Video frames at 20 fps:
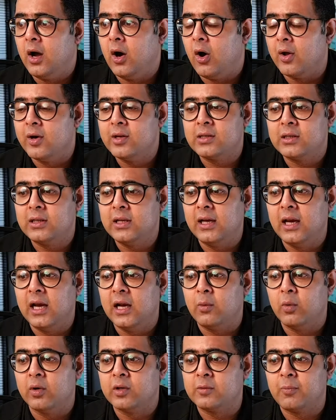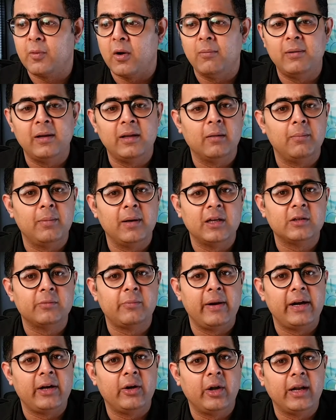honestly, it was probably the biggest
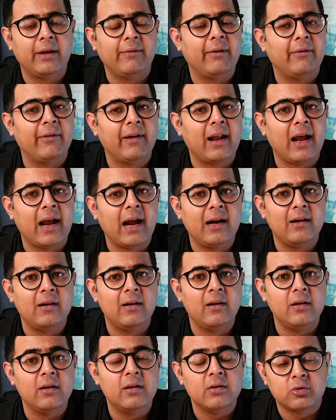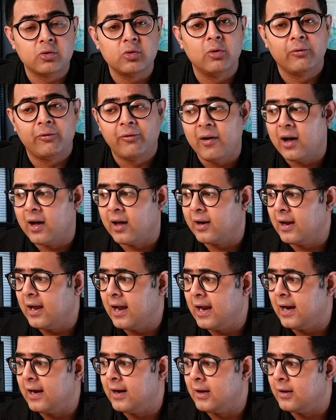breakdown I've ever had so far,
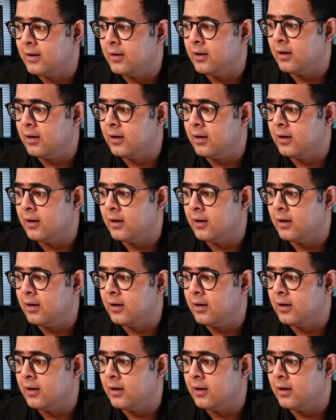and